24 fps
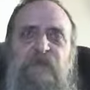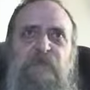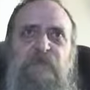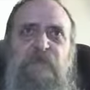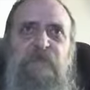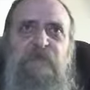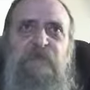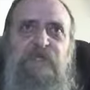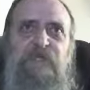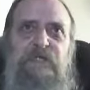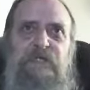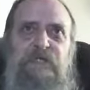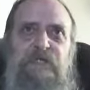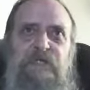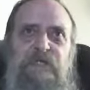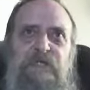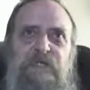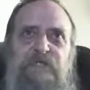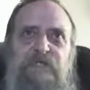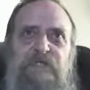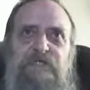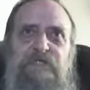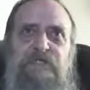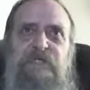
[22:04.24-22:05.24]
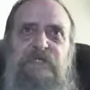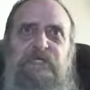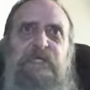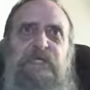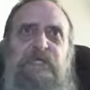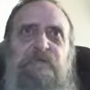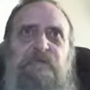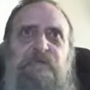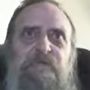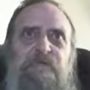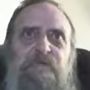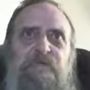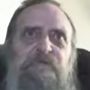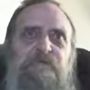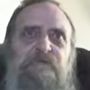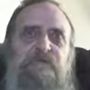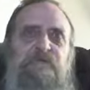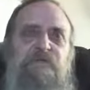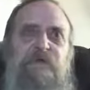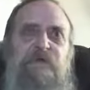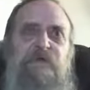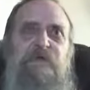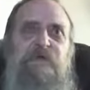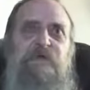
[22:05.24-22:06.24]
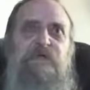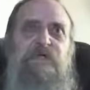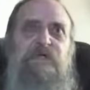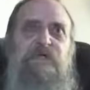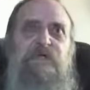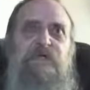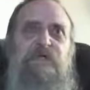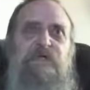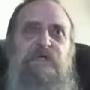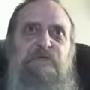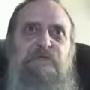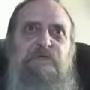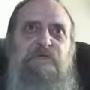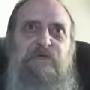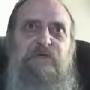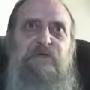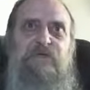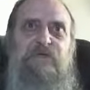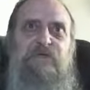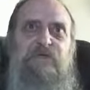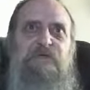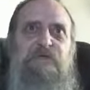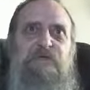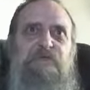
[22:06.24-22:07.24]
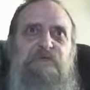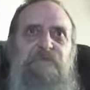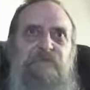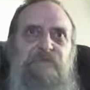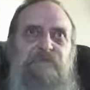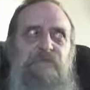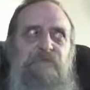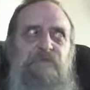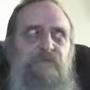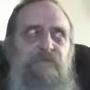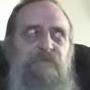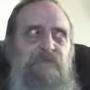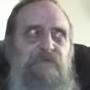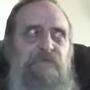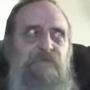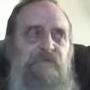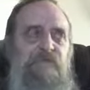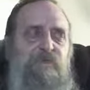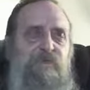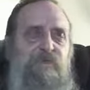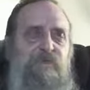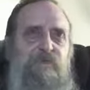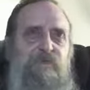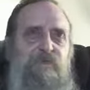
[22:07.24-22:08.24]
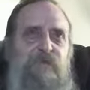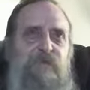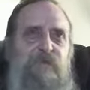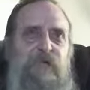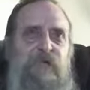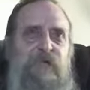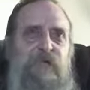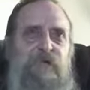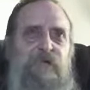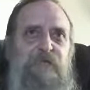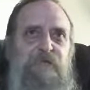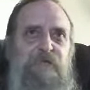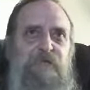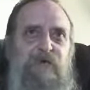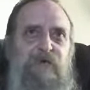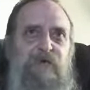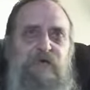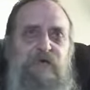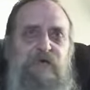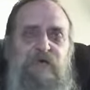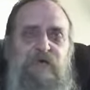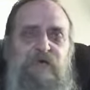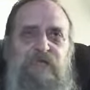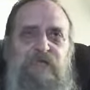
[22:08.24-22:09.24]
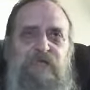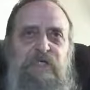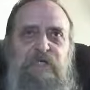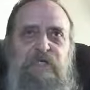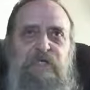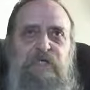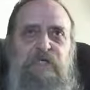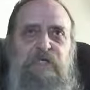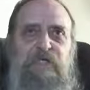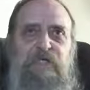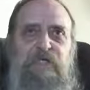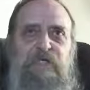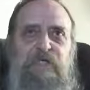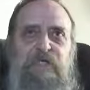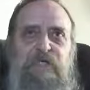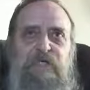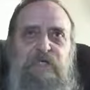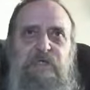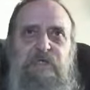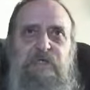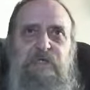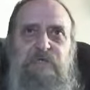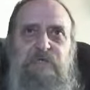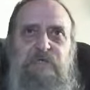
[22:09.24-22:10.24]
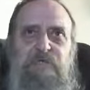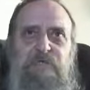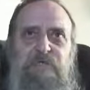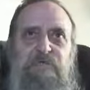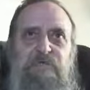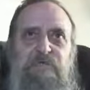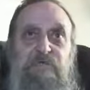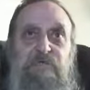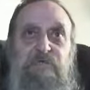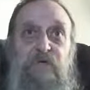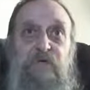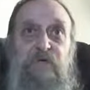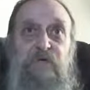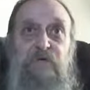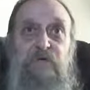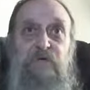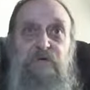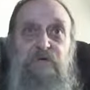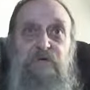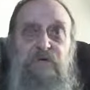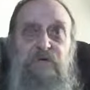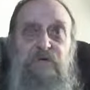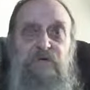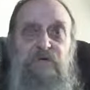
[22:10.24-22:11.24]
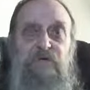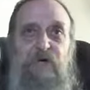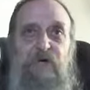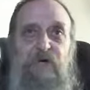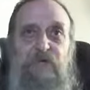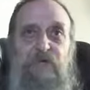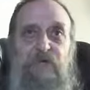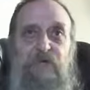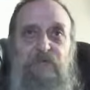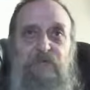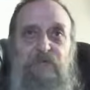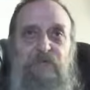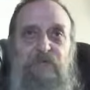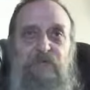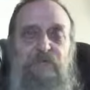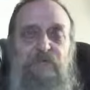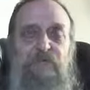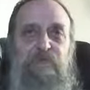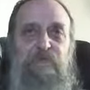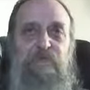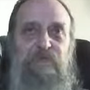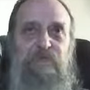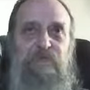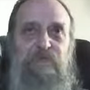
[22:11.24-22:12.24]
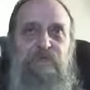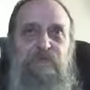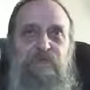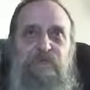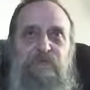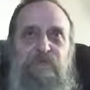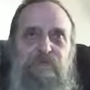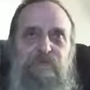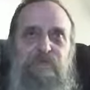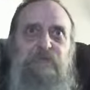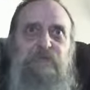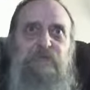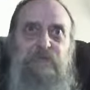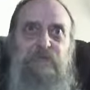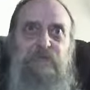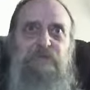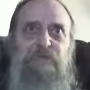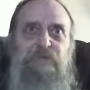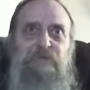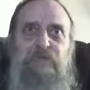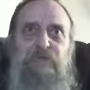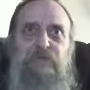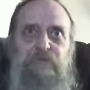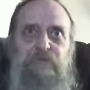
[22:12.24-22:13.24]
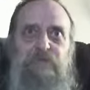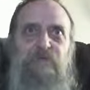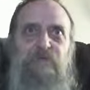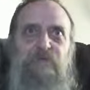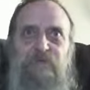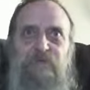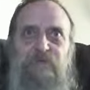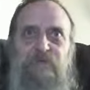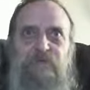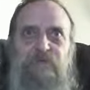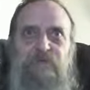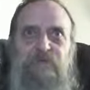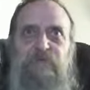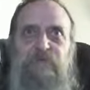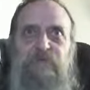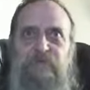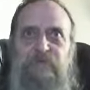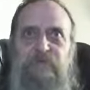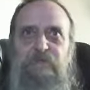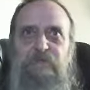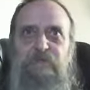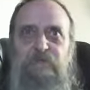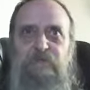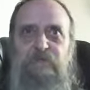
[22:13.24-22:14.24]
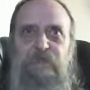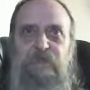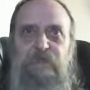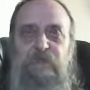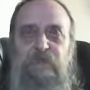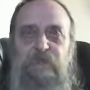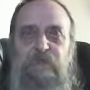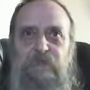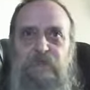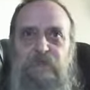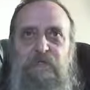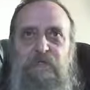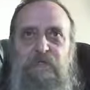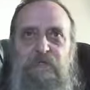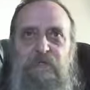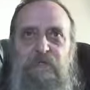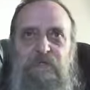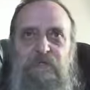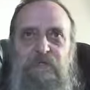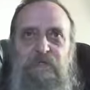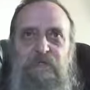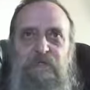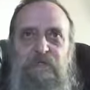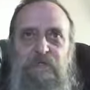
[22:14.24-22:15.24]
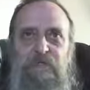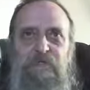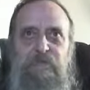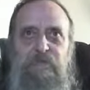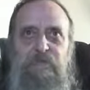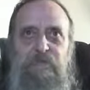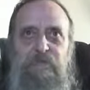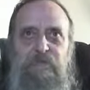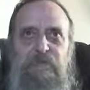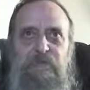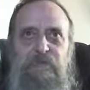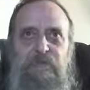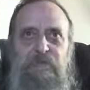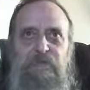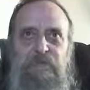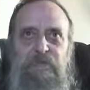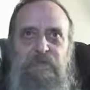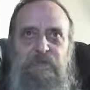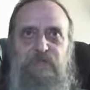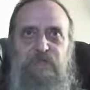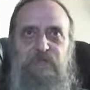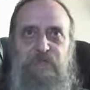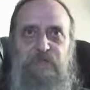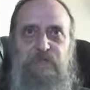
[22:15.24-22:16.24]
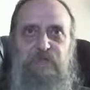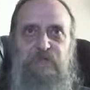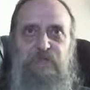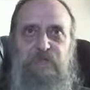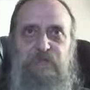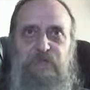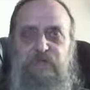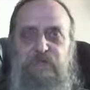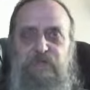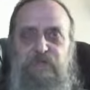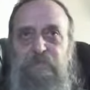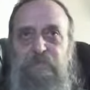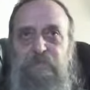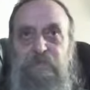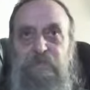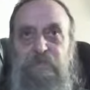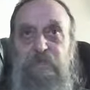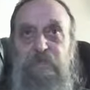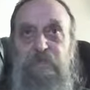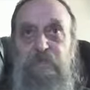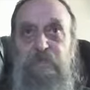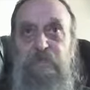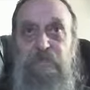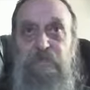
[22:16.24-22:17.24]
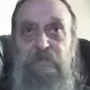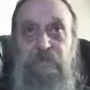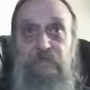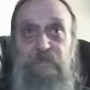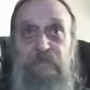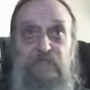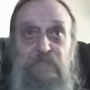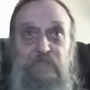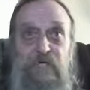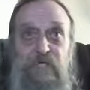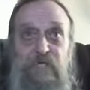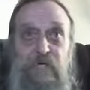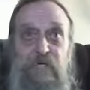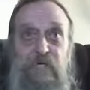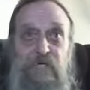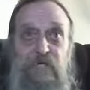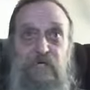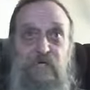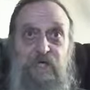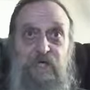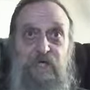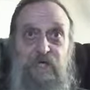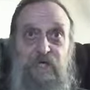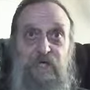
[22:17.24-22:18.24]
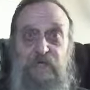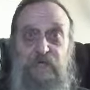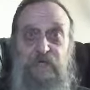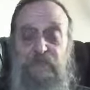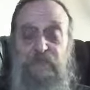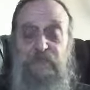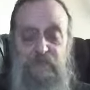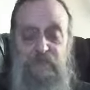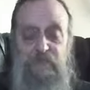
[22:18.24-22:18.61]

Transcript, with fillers: basically there's ten virgins waiting for the the wedding party, or waiting for the bridegroom, which is, you know, of course, you know, uh, Yeshua, the, or the Messiah,